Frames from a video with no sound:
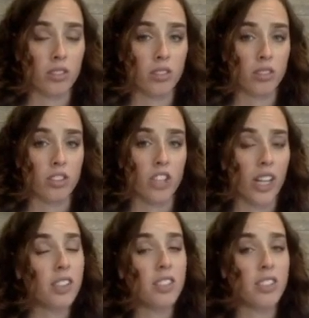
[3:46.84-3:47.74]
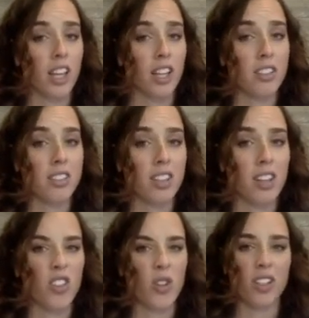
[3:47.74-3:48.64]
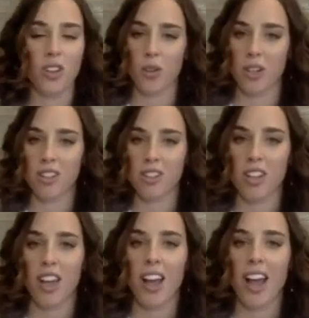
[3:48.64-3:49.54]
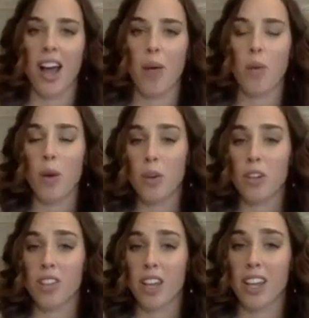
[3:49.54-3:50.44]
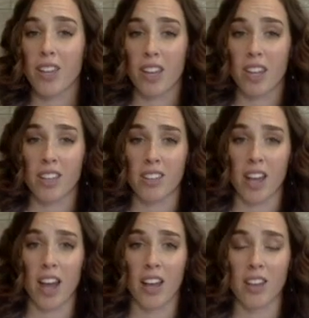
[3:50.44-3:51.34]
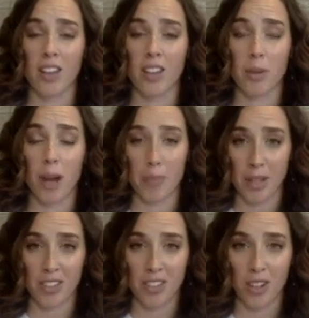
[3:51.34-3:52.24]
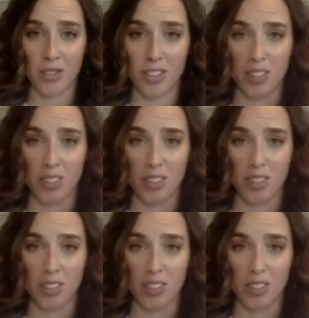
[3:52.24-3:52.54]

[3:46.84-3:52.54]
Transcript: Check out the skit to see if you can notice what words I gave hints at the problem being solved.